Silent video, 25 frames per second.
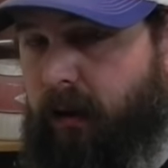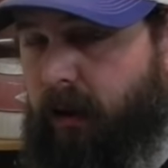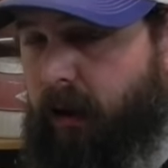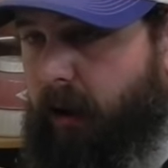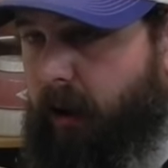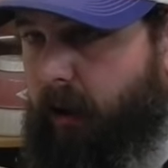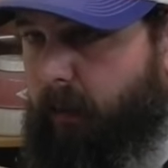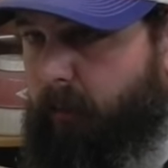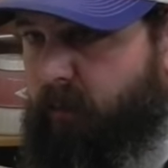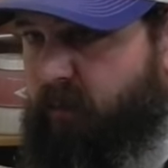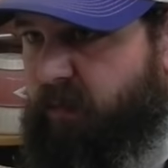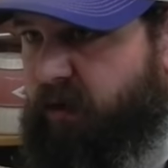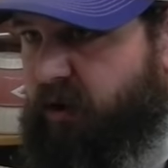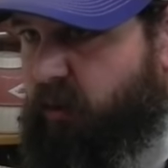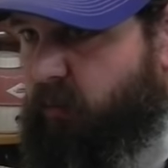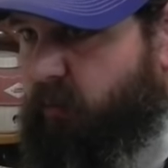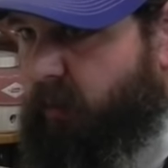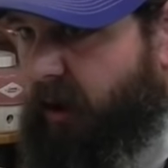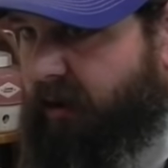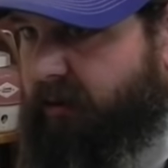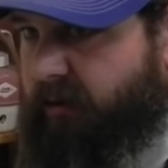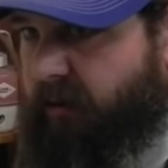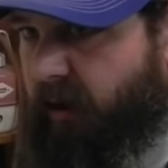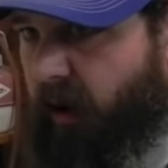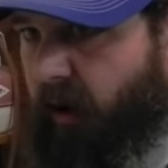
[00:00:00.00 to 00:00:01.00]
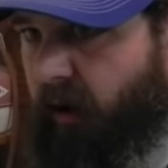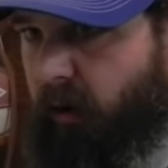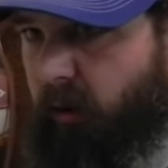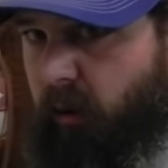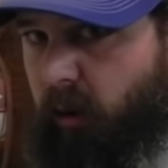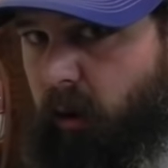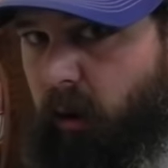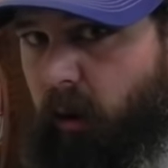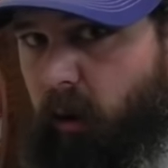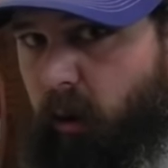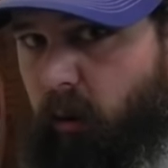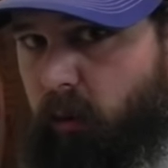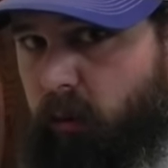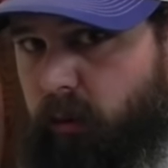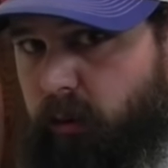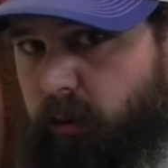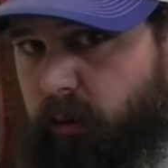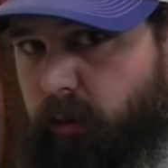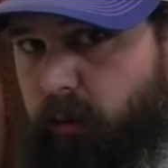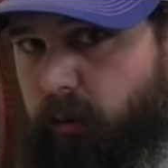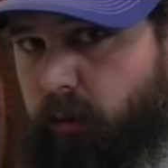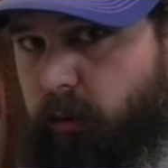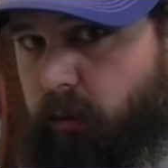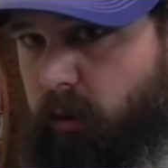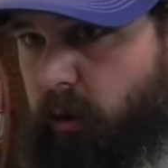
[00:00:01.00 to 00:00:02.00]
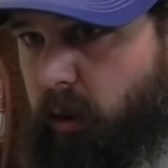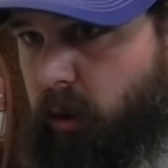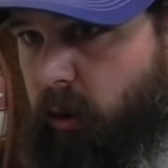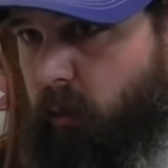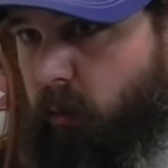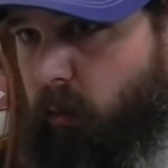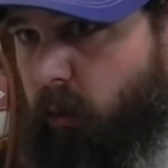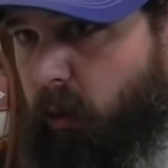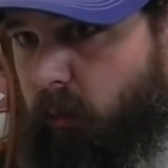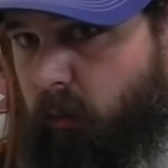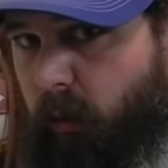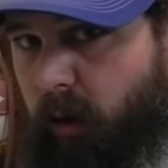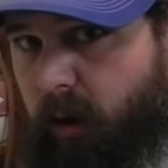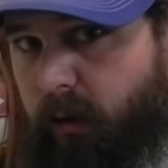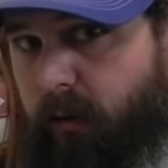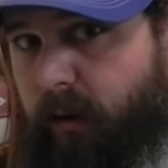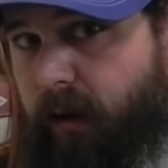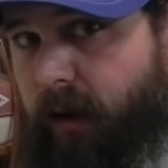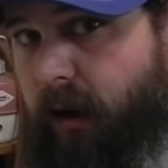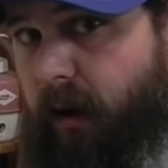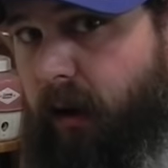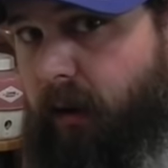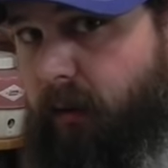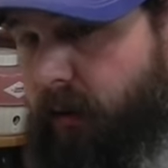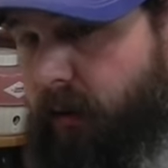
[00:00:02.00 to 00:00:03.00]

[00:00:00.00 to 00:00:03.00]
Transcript: You may toggle a hole or two, you know, one way or the